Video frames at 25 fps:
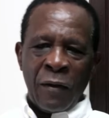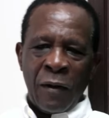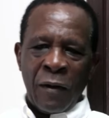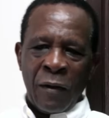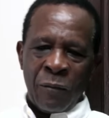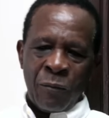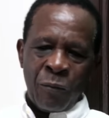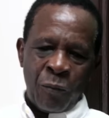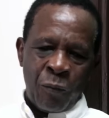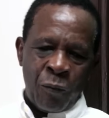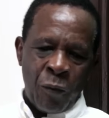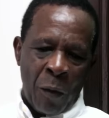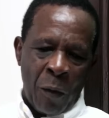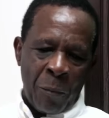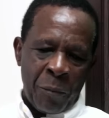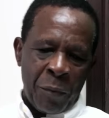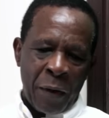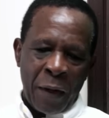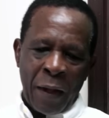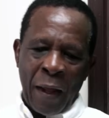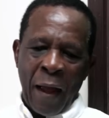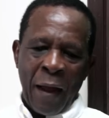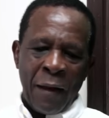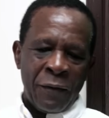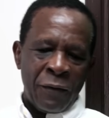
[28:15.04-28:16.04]

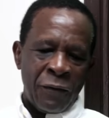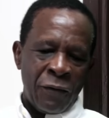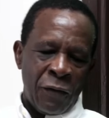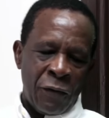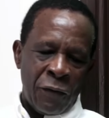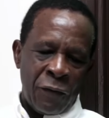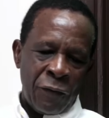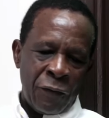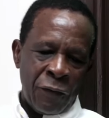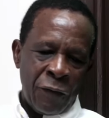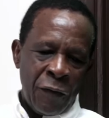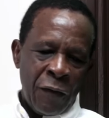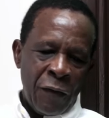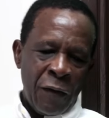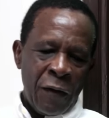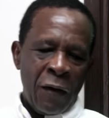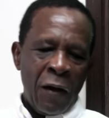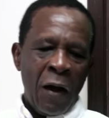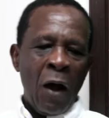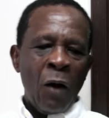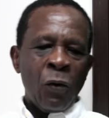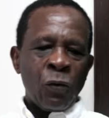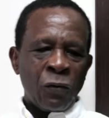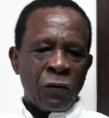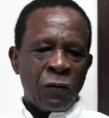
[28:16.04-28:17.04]
propaganda
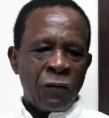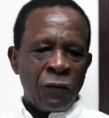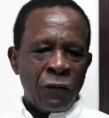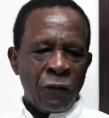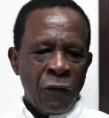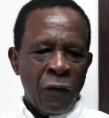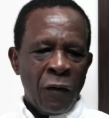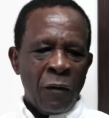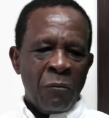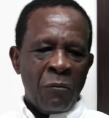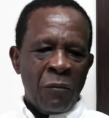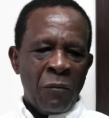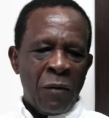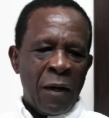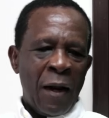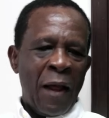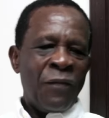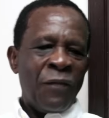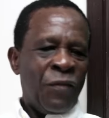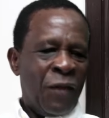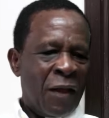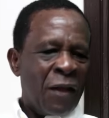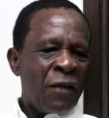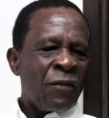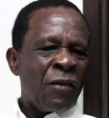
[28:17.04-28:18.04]
out. But I
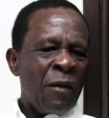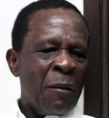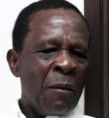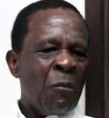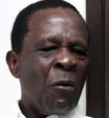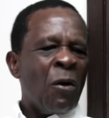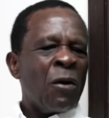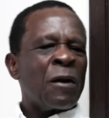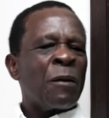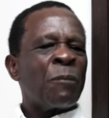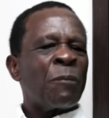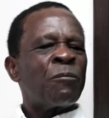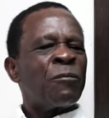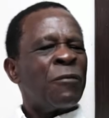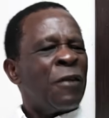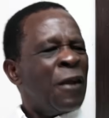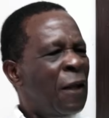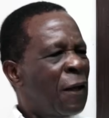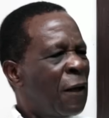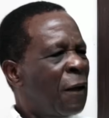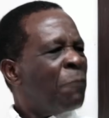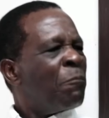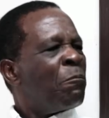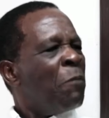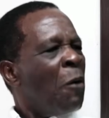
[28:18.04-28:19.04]
think it's about
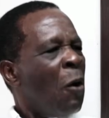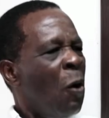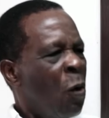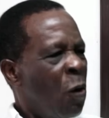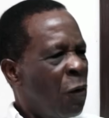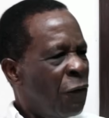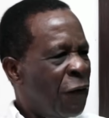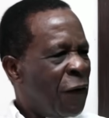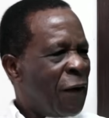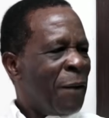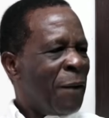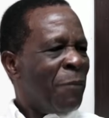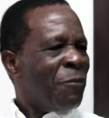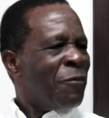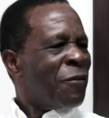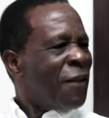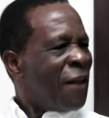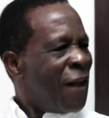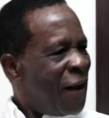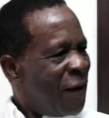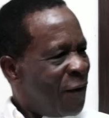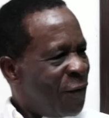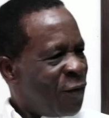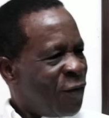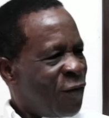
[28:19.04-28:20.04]
obtaining power for
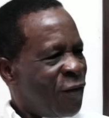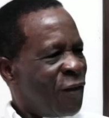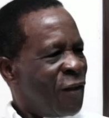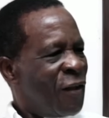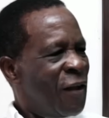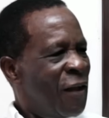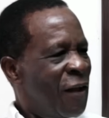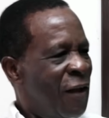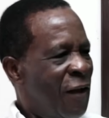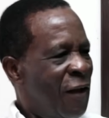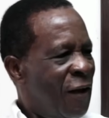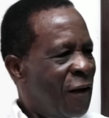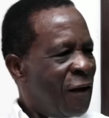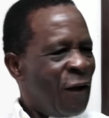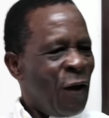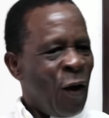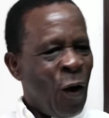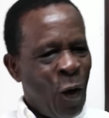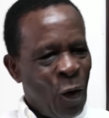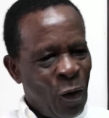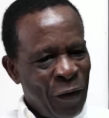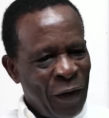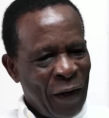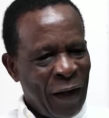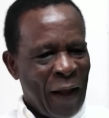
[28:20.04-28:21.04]
themselves.
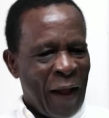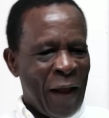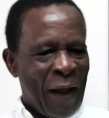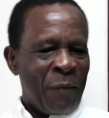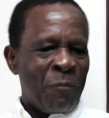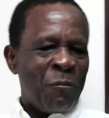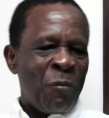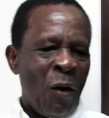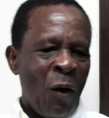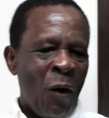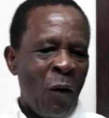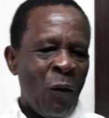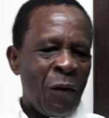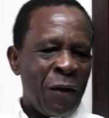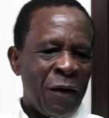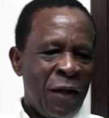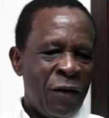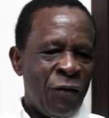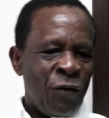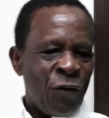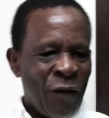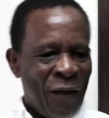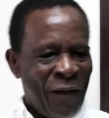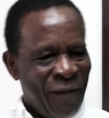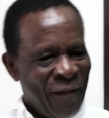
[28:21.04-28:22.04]
Now they get power, then
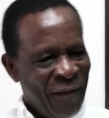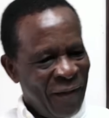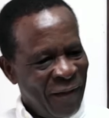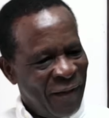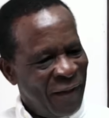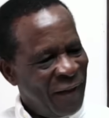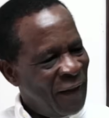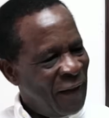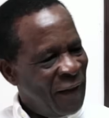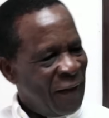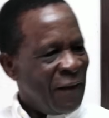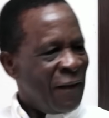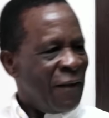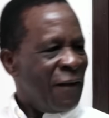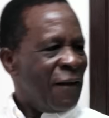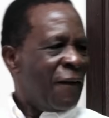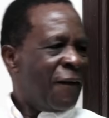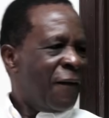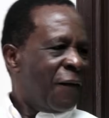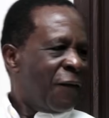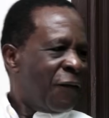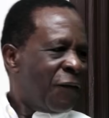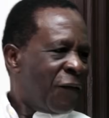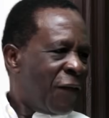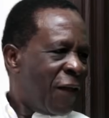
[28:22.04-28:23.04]
you can see
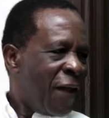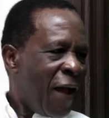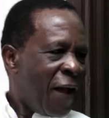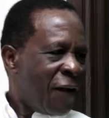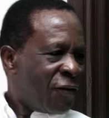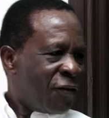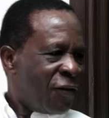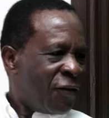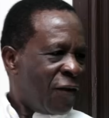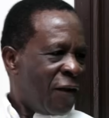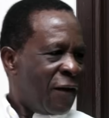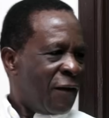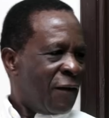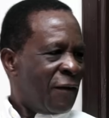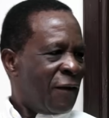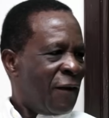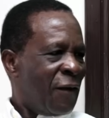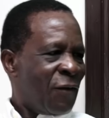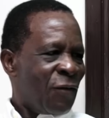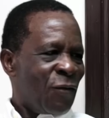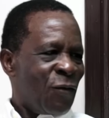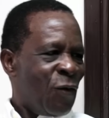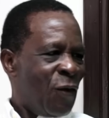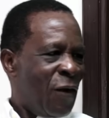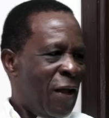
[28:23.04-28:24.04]
the action.
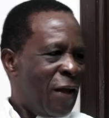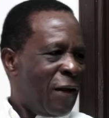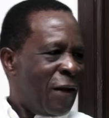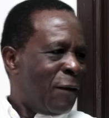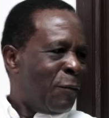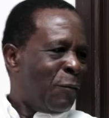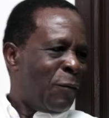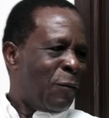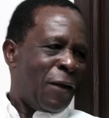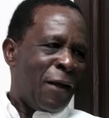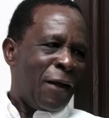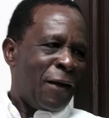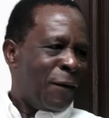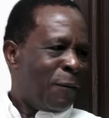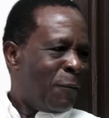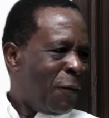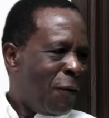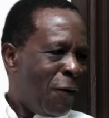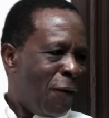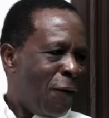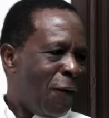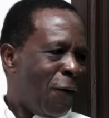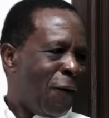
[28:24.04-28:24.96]
There's no enemy anymore.